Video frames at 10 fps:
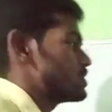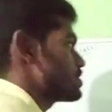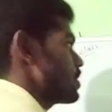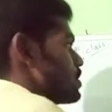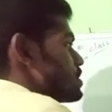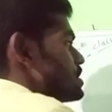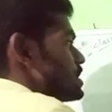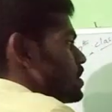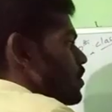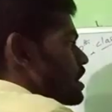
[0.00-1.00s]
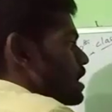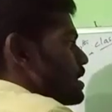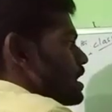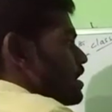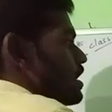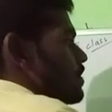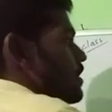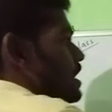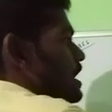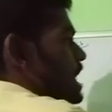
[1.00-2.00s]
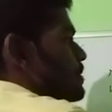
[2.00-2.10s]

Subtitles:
So 0, 1,